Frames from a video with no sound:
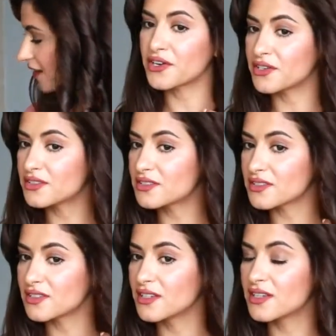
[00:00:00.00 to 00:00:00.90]

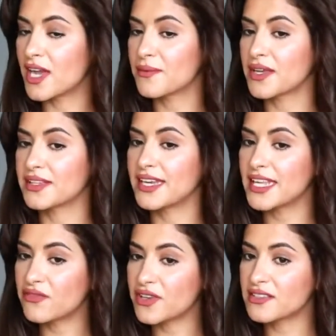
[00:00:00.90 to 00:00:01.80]
curled. I'm gonna
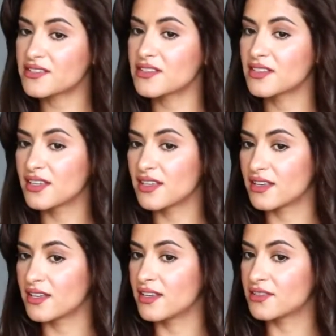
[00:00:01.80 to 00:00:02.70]
leave it
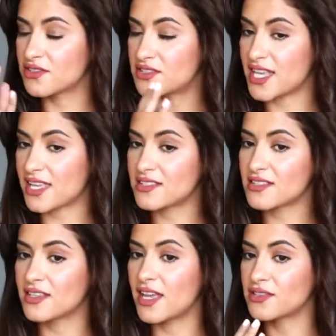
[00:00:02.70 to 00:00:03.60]
to
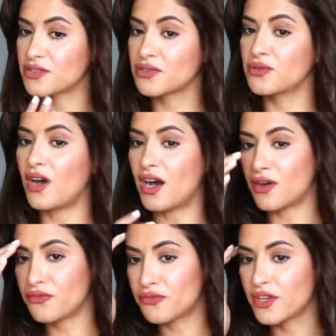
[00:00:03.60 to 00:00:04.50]
set and to cool
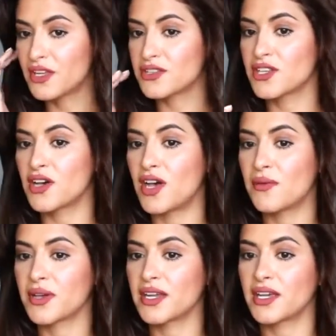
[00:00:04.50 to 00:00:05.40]
off. So
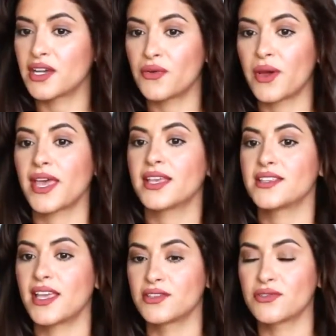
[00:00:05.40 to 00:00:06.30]
I'm gonna go
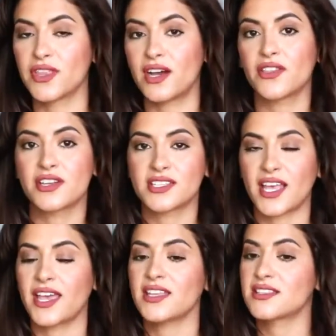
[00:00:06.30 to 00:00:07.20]
ahead and do the other
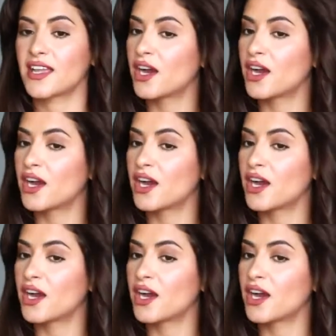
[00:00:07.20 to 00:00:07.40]
side.